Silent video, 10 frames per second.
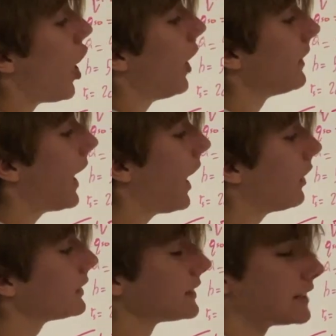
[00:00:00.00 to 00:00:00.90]
on the
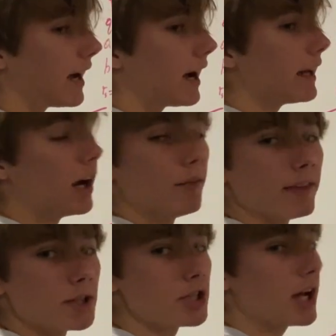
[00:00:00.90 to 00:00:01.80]
outside of
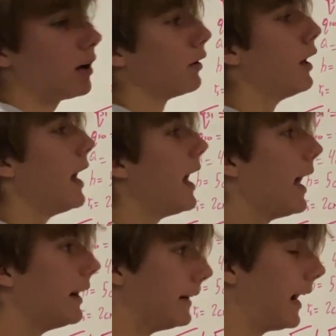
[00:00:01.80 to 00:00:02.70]
the shell.
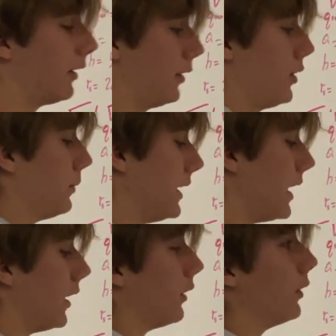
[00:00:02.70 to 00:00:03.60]
Now, we
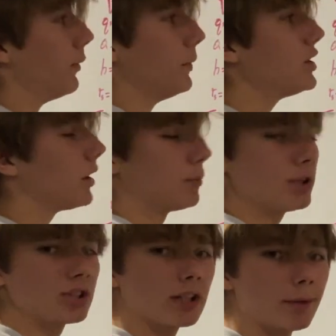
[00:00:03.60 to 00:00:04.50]
know we're
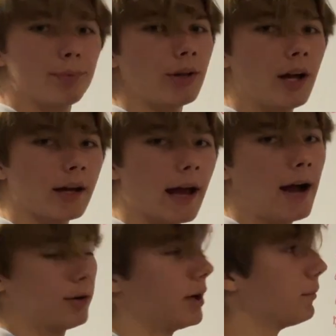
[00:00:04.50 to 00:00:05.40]
just going to plug
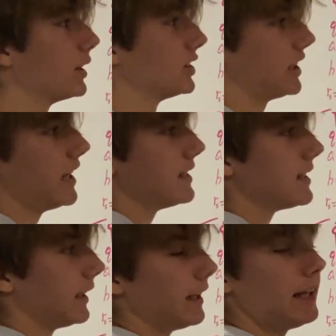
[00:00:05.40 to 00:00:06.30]
our numbers
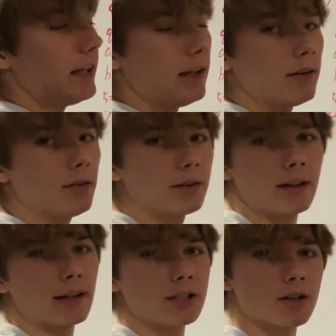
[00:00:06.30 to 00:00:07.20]
into E, the
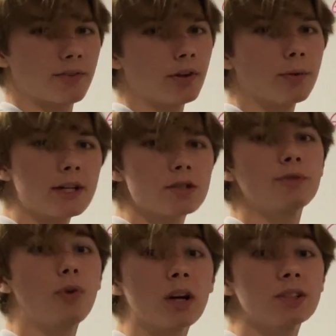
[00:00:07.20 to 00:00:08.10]
electric field equation
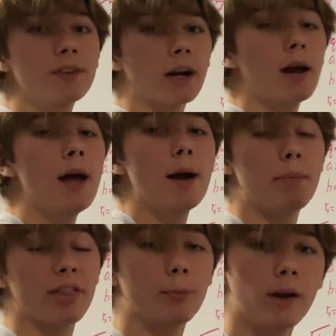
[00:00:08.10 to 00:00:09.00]
for a sphere.
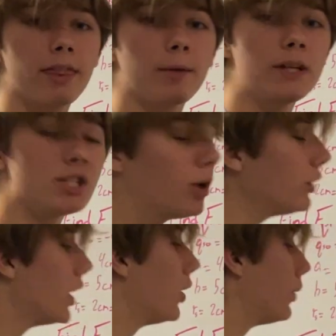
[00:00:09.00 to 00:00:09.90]
But the one thing we don't
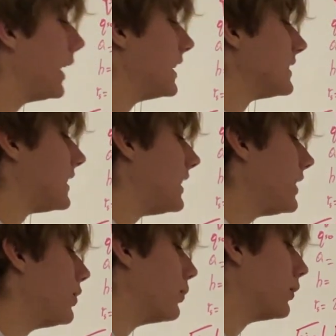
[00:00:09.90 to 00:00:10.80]
know is
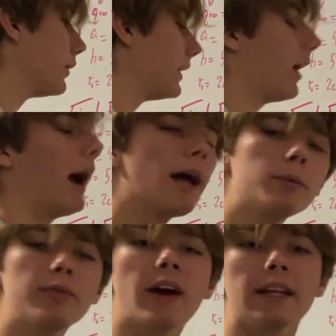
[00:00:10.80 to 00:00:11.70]
Q. Now, how do
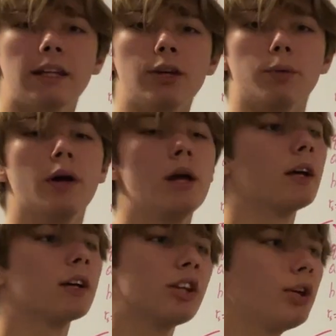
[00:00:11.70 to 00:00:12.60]
we find Q?
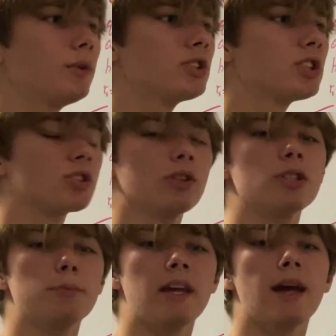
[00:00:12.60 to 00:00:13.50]
Q is just going
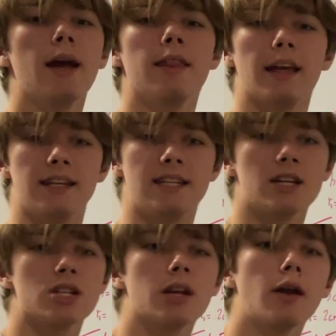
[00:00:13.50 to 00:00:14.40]
to be the
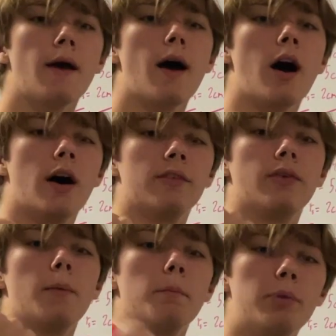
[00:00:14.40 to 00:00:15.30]
addition of
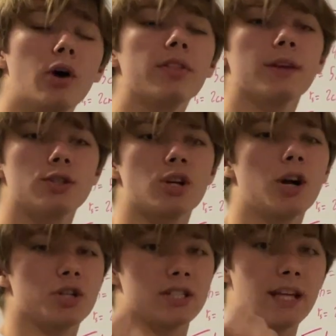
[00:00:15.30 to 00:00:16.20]
both
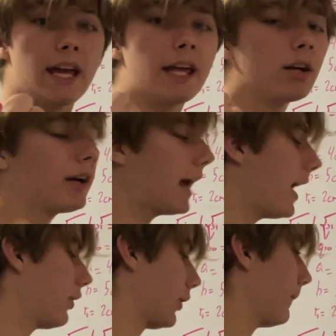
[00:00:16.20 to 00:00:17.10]
charges, inner and
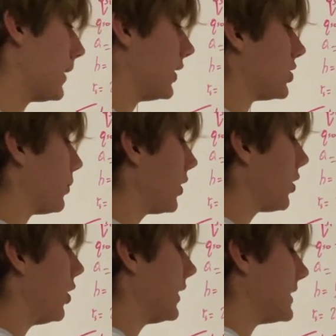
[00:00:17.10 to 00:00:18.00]
outer. So we're going to
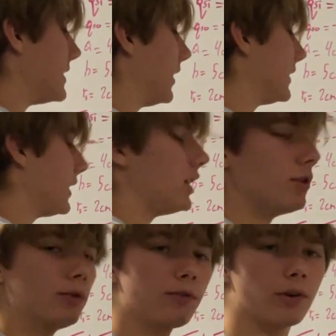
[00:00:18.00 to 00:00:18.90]
call this delta
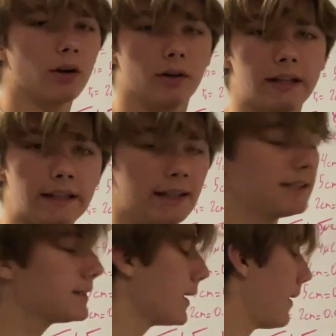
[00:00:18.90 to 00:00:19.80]
Q for
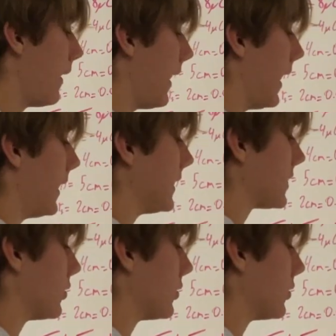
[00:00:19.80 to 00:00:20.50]
ease, and it's